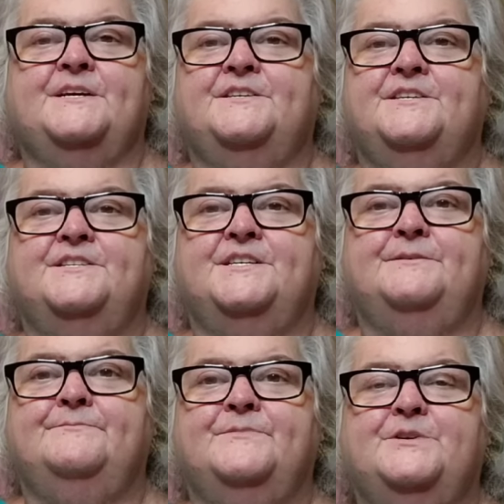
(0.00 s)

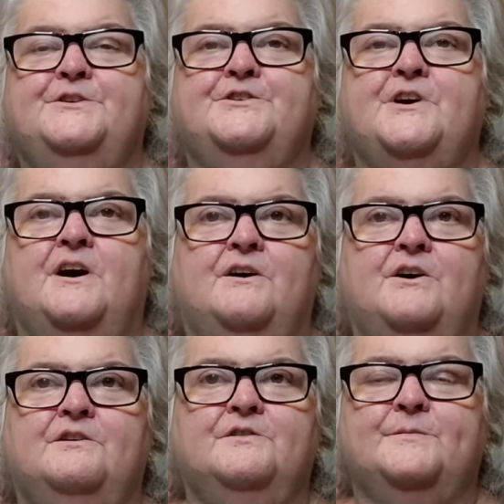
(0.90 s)
Sissy is just all
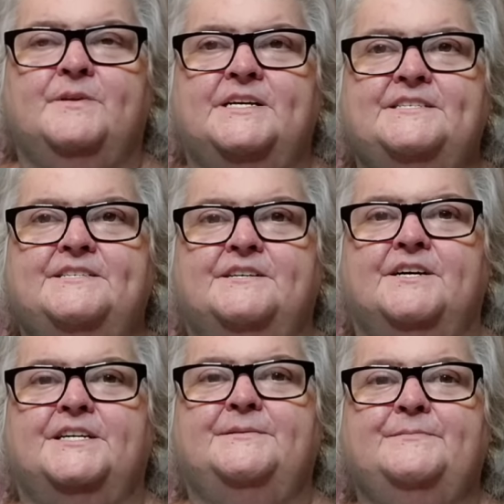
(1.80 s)
over the place
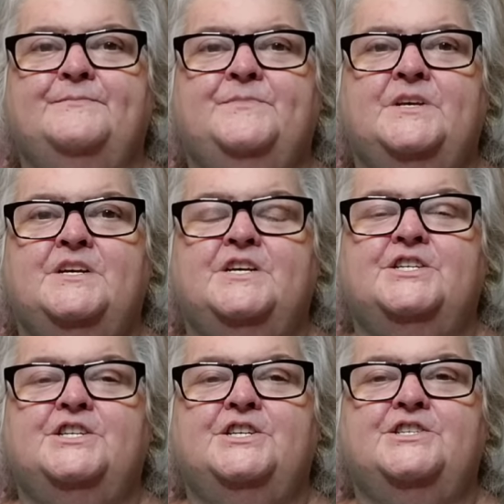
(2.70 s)
tonight.
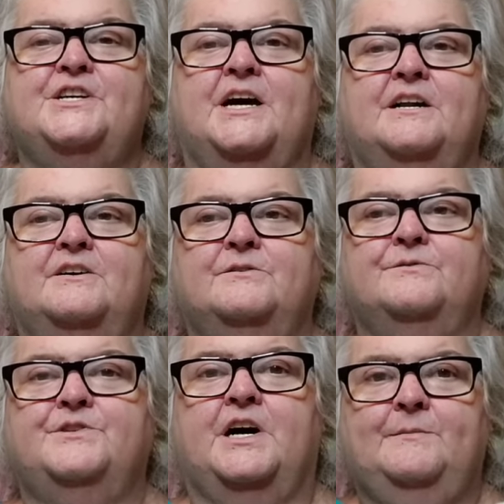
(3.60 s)
She just got
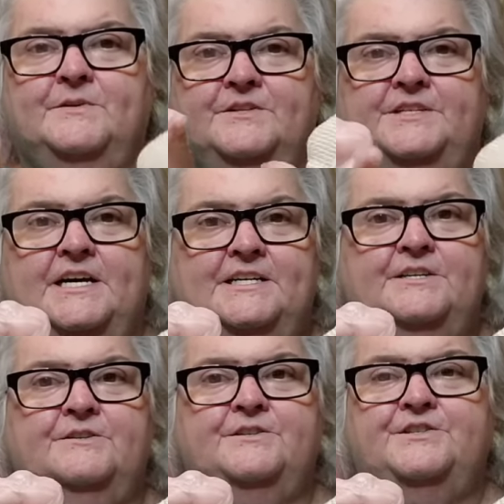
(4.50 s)
on top of the
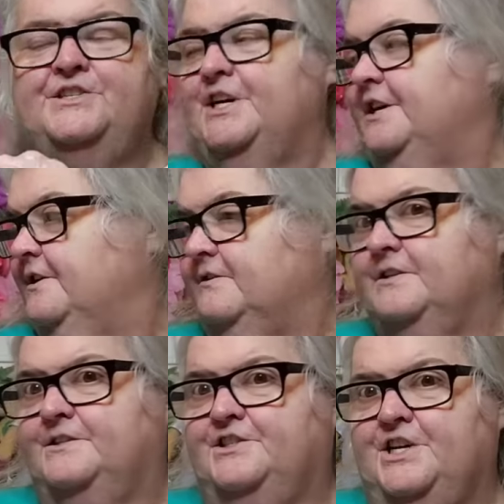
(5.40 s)
dining chair,
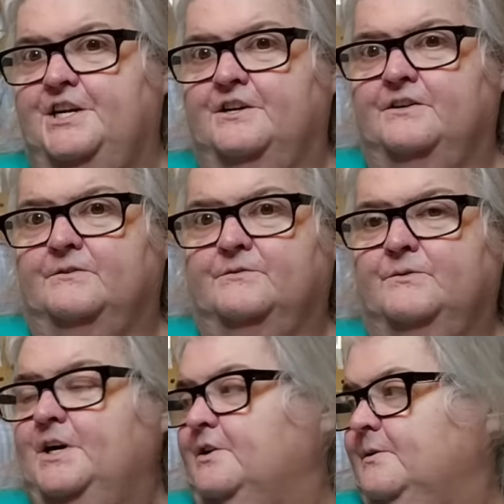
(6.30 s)
the chair
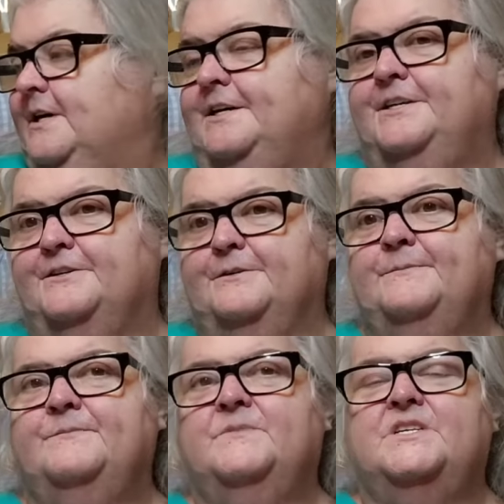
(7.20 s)
rail right here,
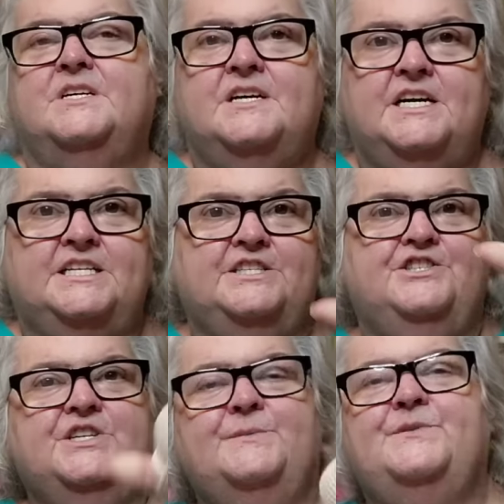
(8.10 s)
and then
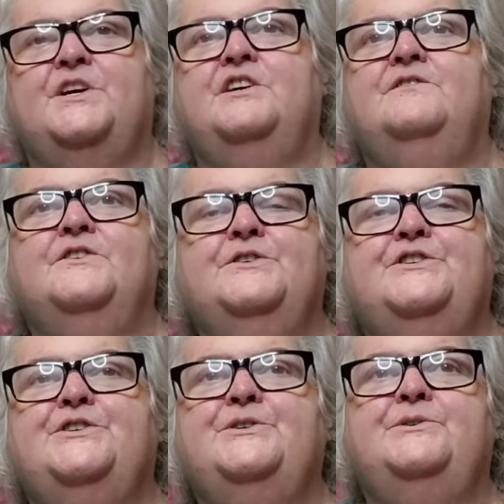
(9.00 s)
jumped over
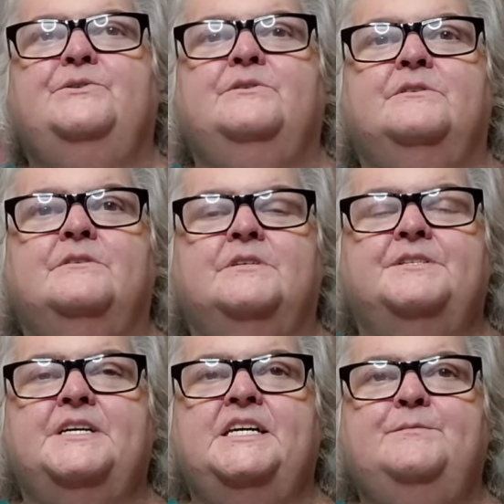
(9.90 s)
to a
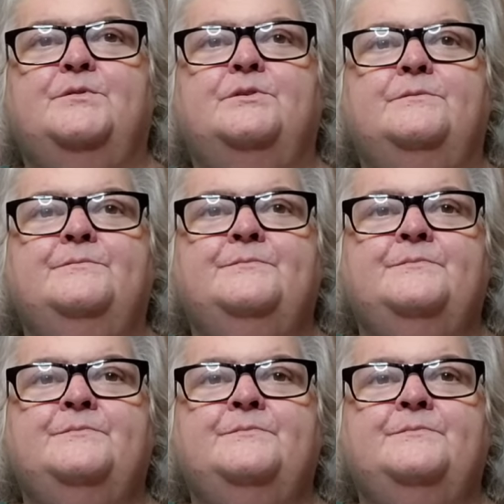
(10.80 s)
table